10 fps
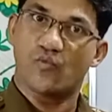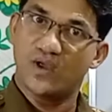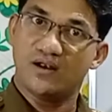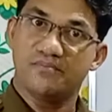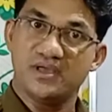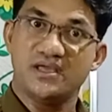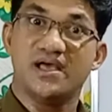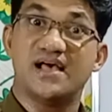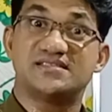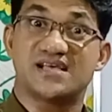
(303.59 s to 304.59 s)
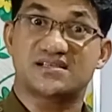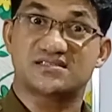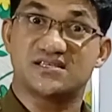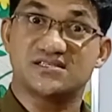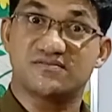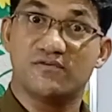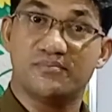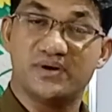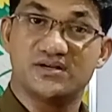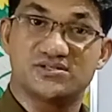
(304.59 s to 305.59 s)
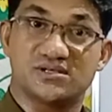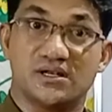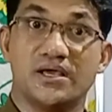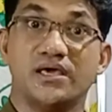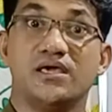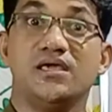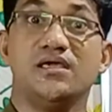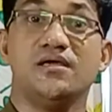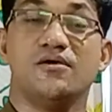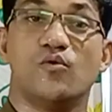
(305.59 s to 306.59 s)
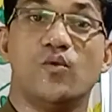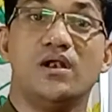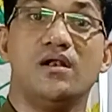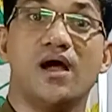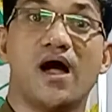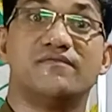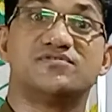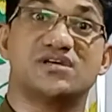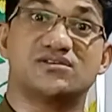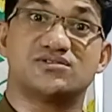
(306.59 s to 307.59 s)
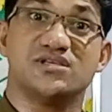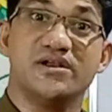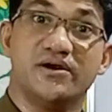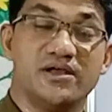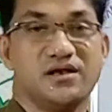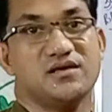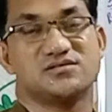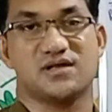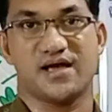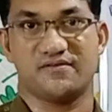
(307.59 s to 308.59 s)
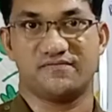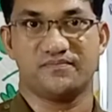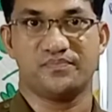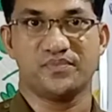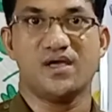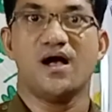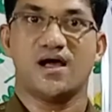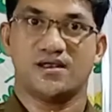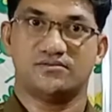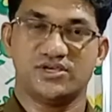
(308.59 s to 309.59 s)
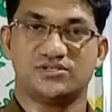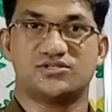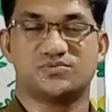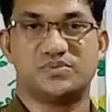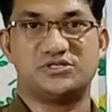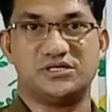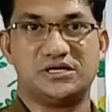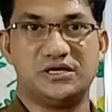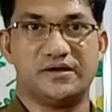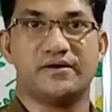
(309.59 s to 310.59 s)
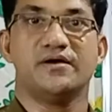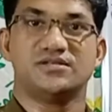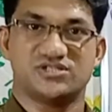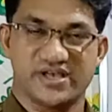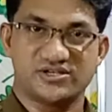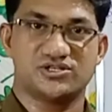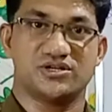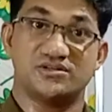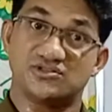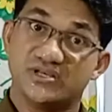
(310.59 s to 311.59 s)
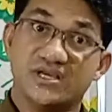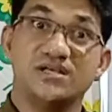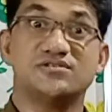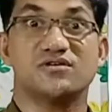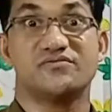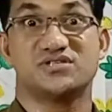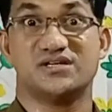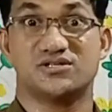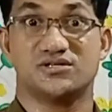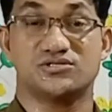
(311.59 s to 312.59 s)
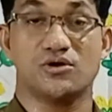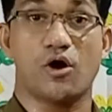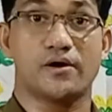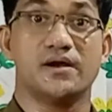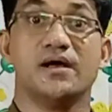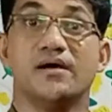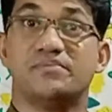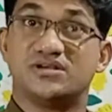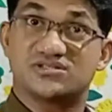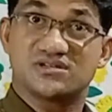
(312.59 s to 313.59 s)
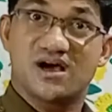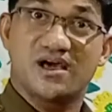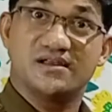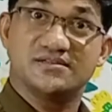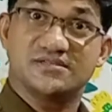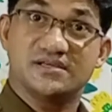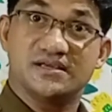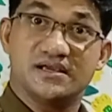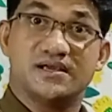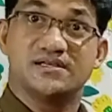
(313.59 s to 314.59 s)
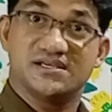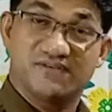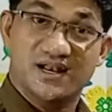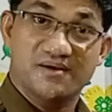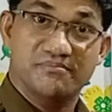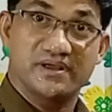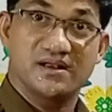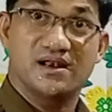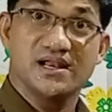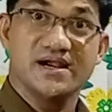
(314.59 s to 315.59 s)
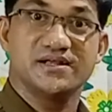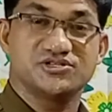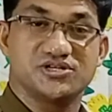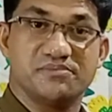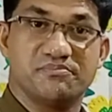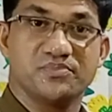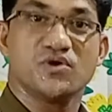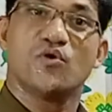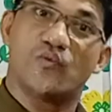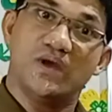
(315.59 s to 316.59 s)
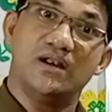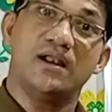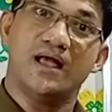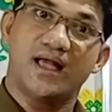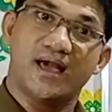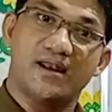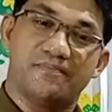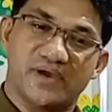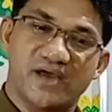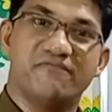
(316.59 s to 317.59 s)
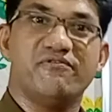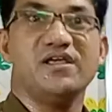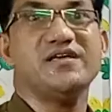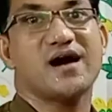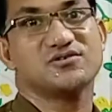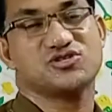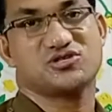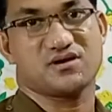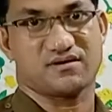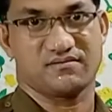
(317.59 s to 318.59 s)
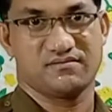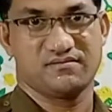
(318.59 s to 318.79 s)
will be a successful person. He will have succeeded in his life. And this particular session, series of sessions on personality development and leadership will help every youngster.